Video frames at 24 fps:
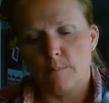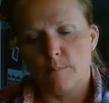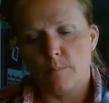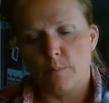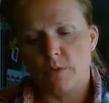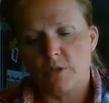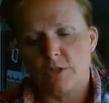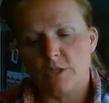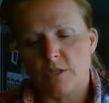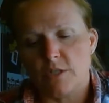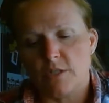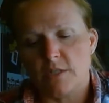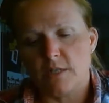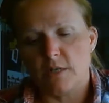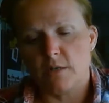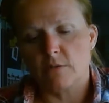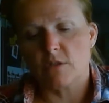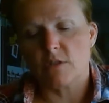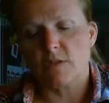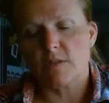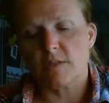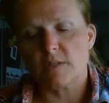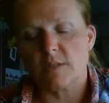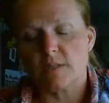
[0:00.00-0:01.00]
push it down
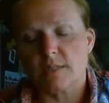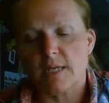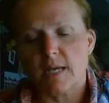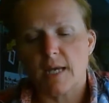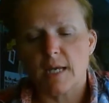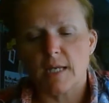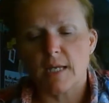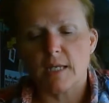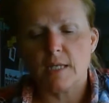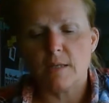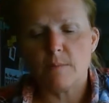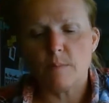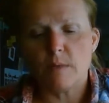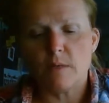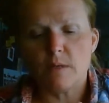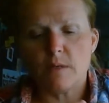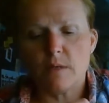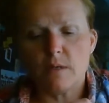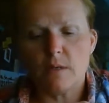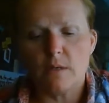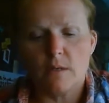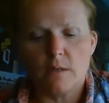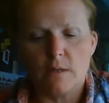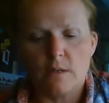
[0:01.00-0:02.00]
just a tiny
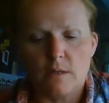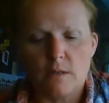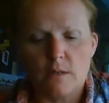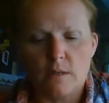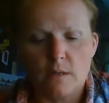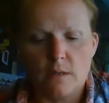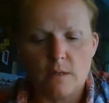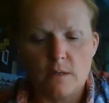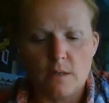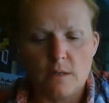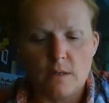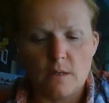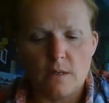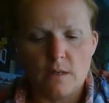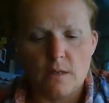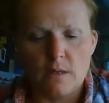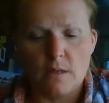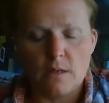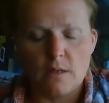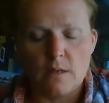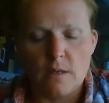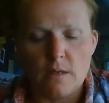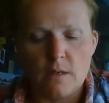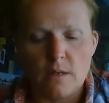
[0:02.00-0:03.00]
bit,
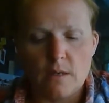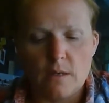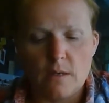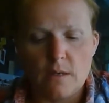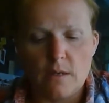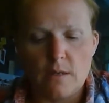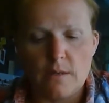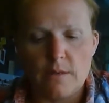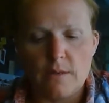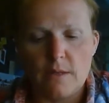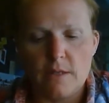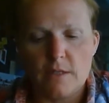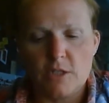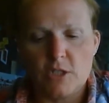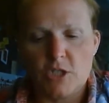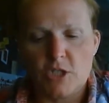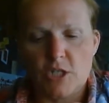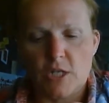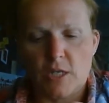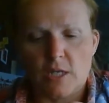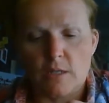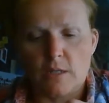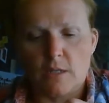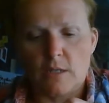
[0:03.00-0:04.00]
and then
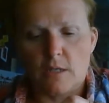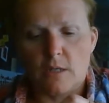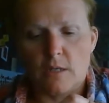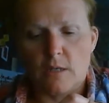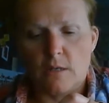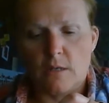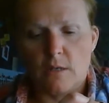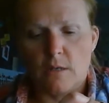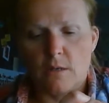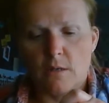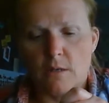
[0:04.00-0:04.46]
gently